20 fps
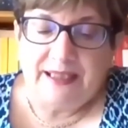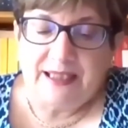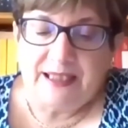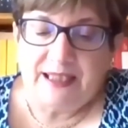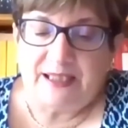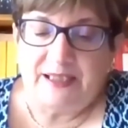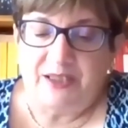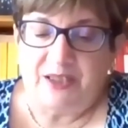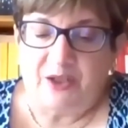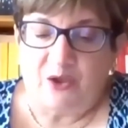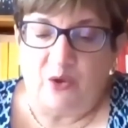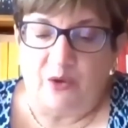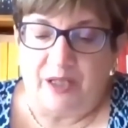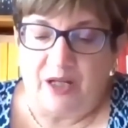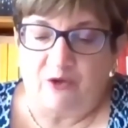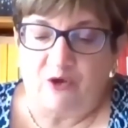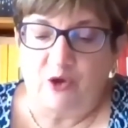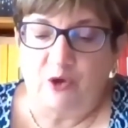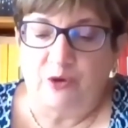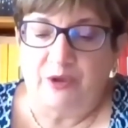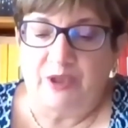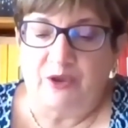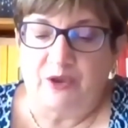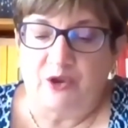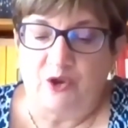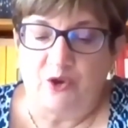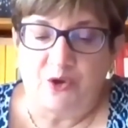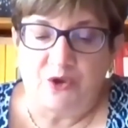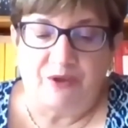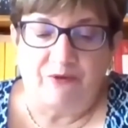is this connection
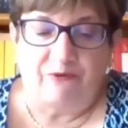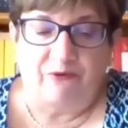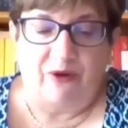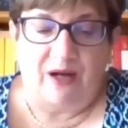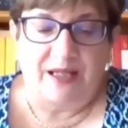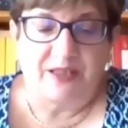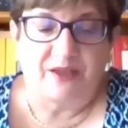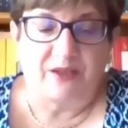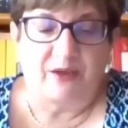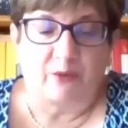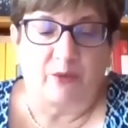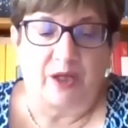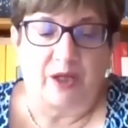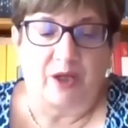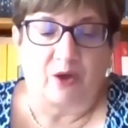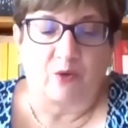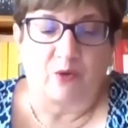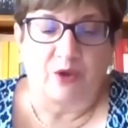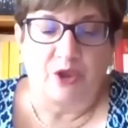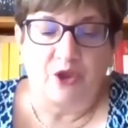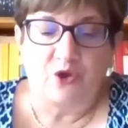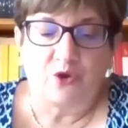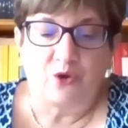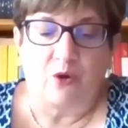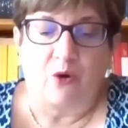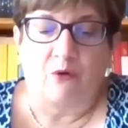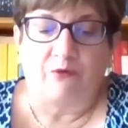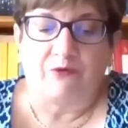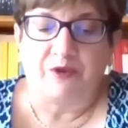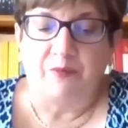that justifies the
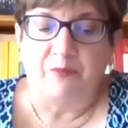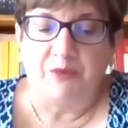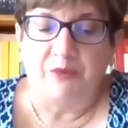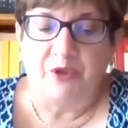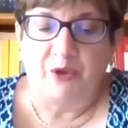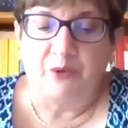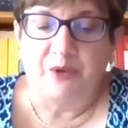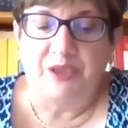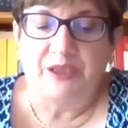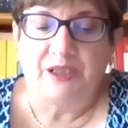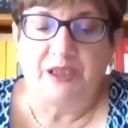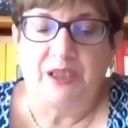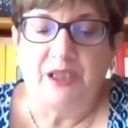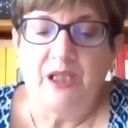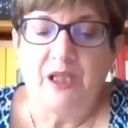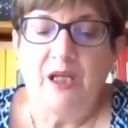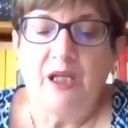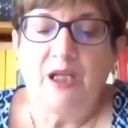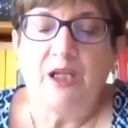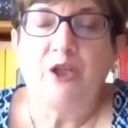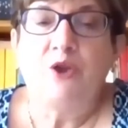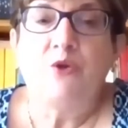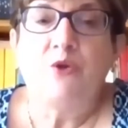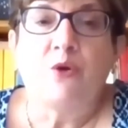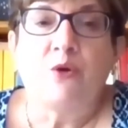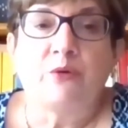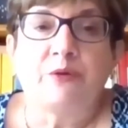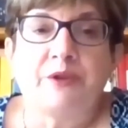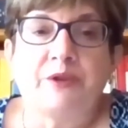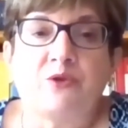recognition of immunity in
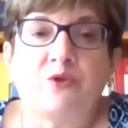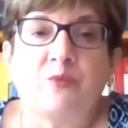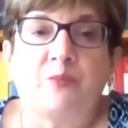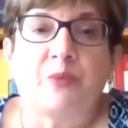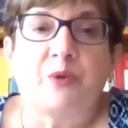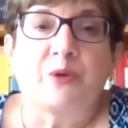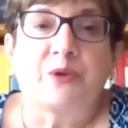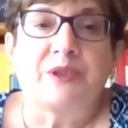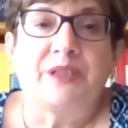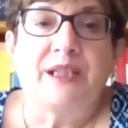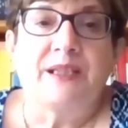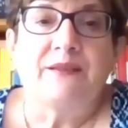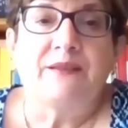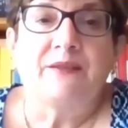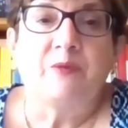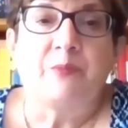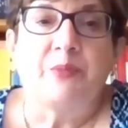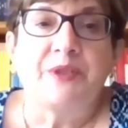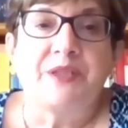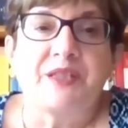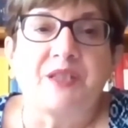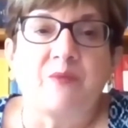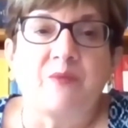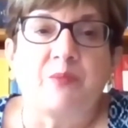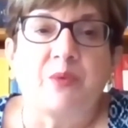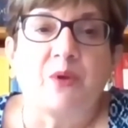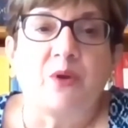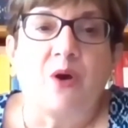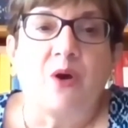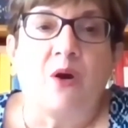order to protect the
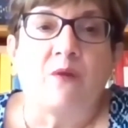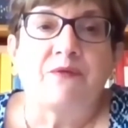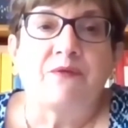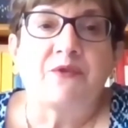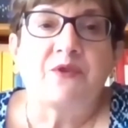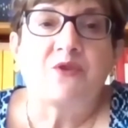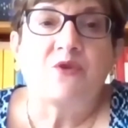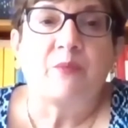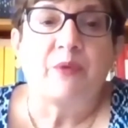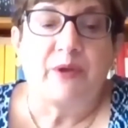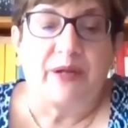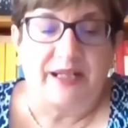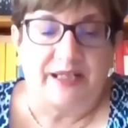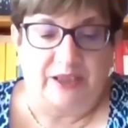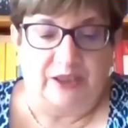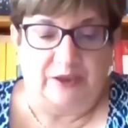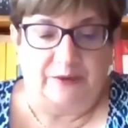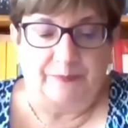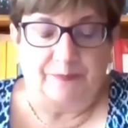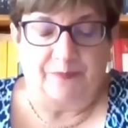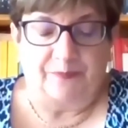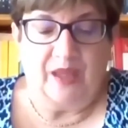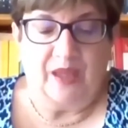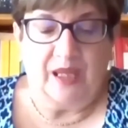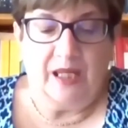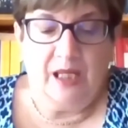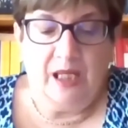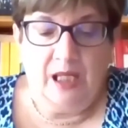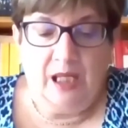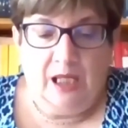principle of sovereignty.
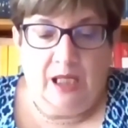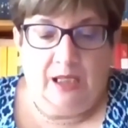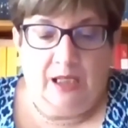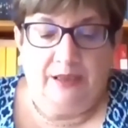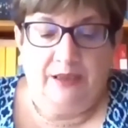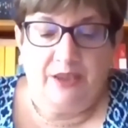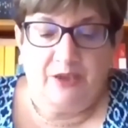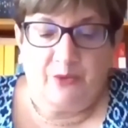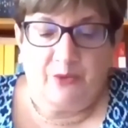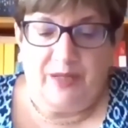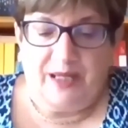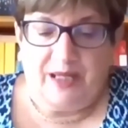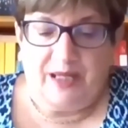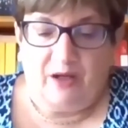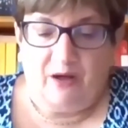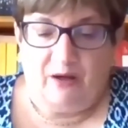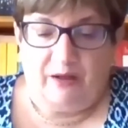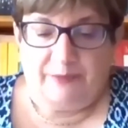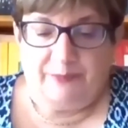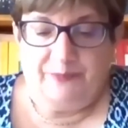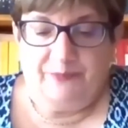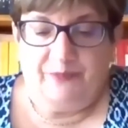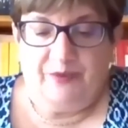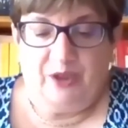In this regard,